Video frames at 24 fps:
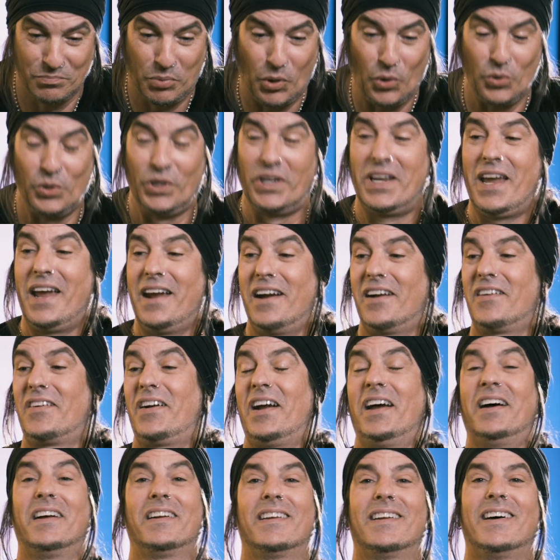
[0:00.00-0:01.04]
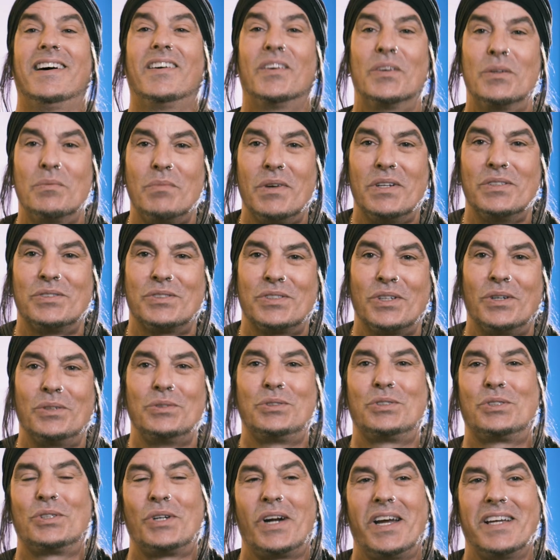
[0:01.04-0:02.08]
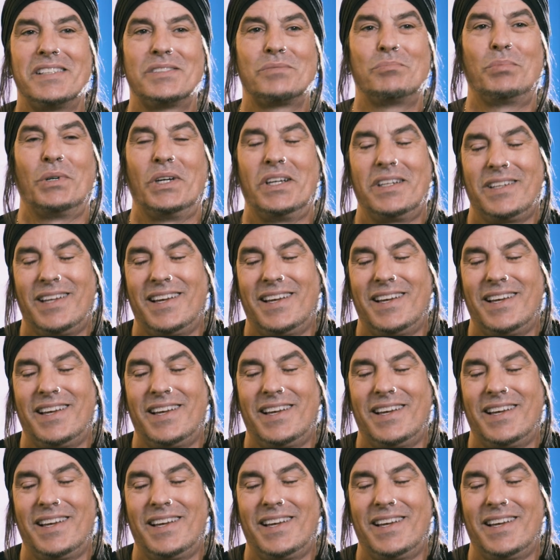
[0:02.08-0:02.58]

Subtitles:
pulling hair out. I would have been so stressed, but